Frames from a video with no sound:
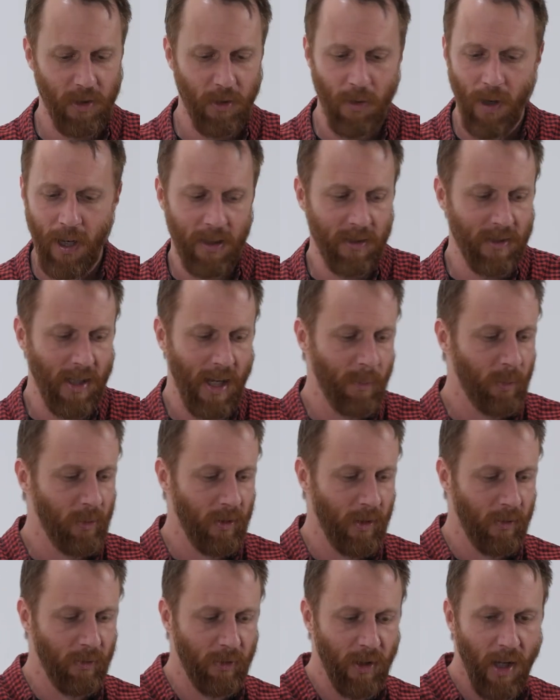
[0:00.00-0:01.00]
a great example
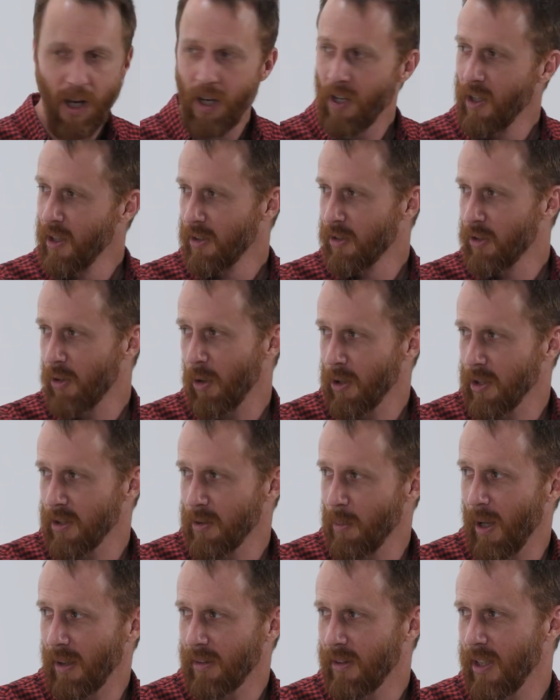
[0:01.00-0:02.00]
of stories
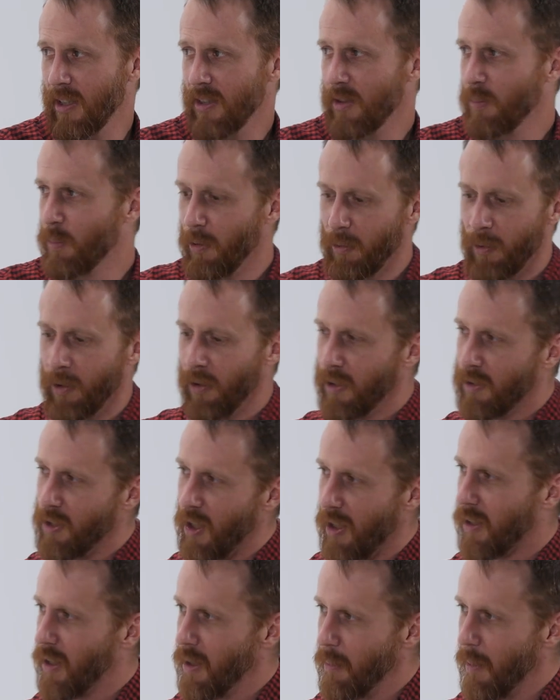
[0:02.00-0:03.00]
about this, but really
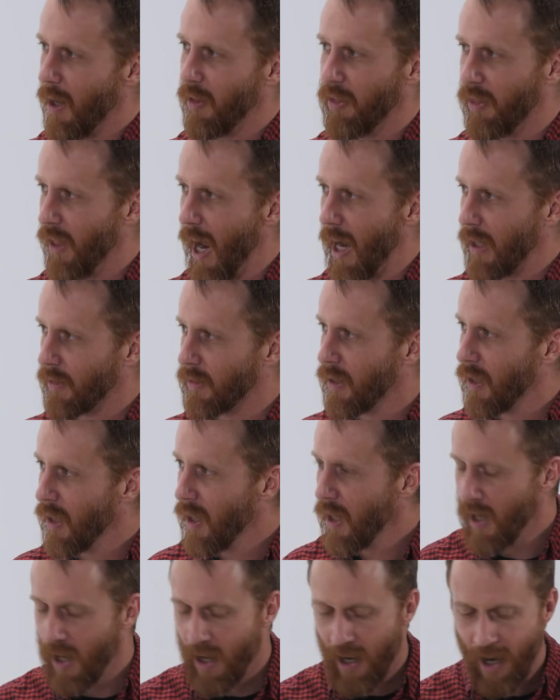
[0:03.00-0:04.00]
talking about that.
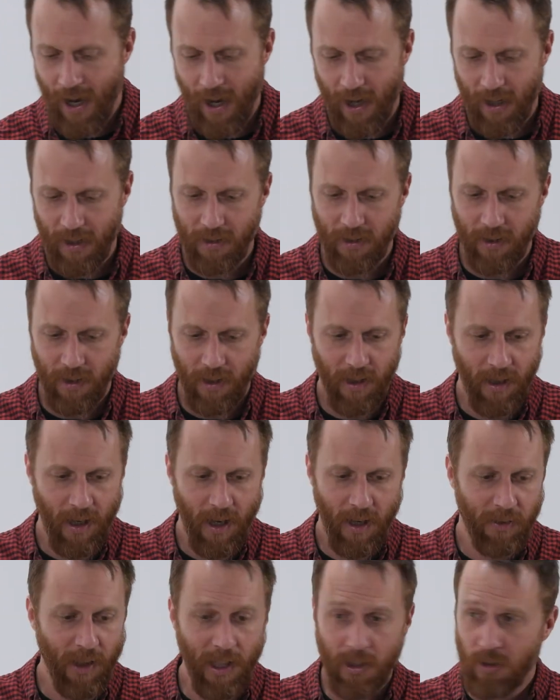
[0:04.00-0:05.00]
And
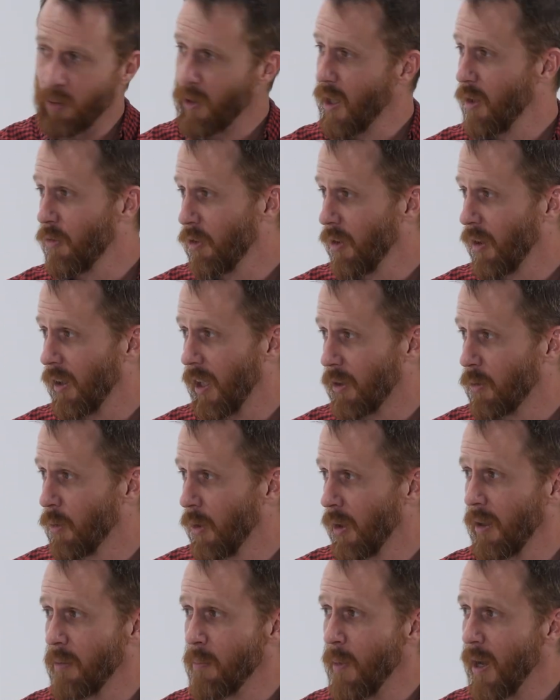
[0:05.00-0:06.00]
that's what I feel like
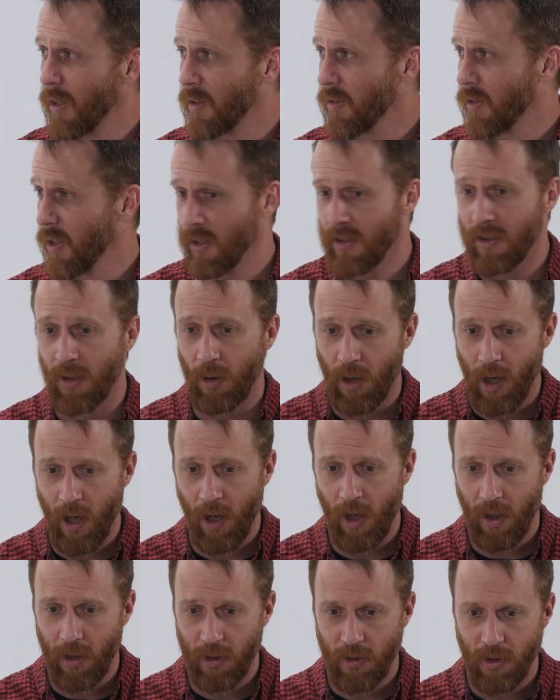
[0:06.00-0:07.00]
really makes this
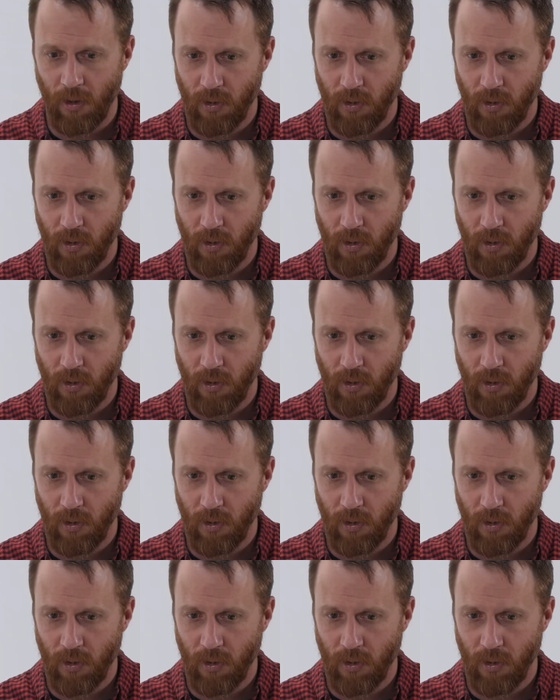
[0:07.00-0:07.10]
a